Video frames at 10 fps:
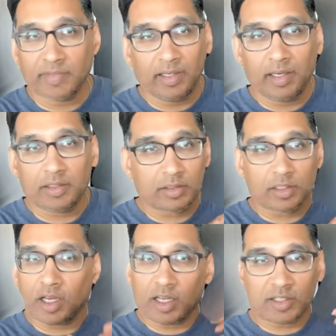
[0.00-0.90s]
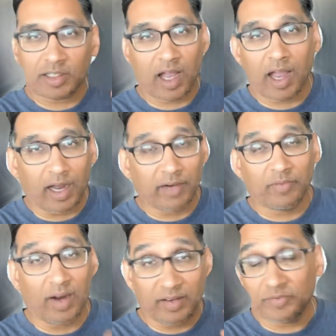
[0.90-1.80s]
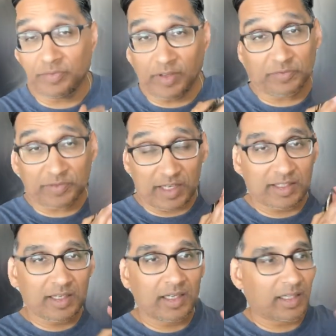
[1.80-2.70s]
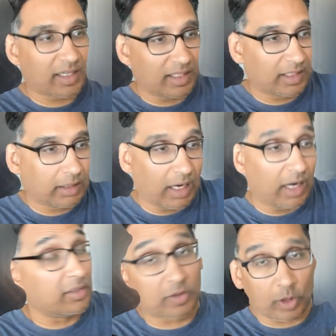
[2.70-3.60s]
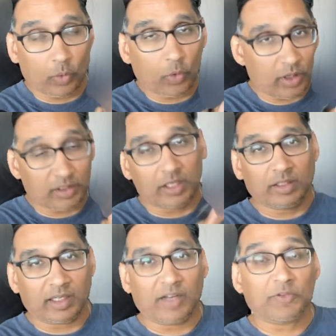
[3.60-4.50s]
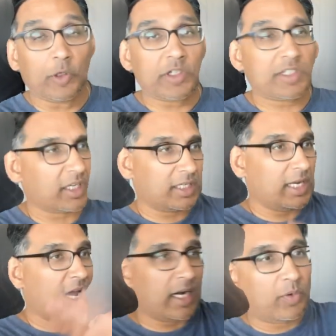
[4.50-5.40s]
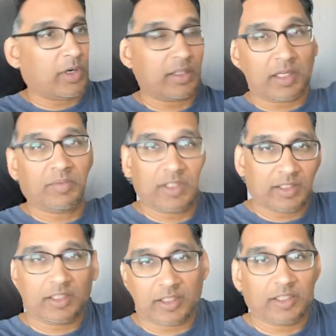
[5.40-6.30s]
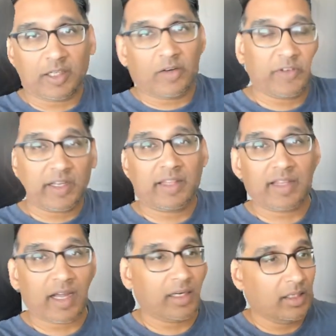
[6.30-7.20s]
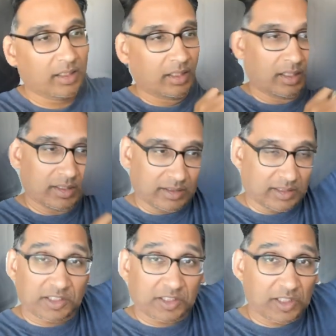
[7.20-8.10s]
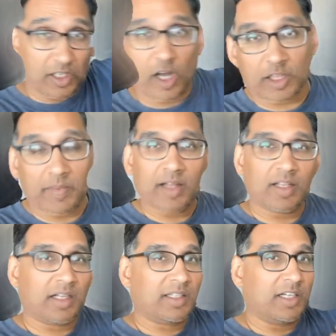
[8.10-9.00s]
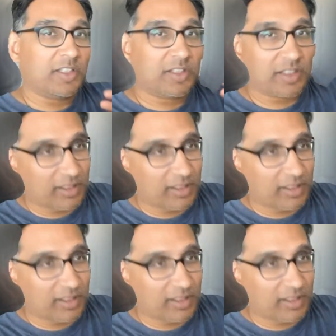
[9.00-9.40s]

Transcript: It just, I if Disney can, and Star Wars, like if Lucas is like, yeah, I don't want them, no, forget that, let's just cut them out, like that's just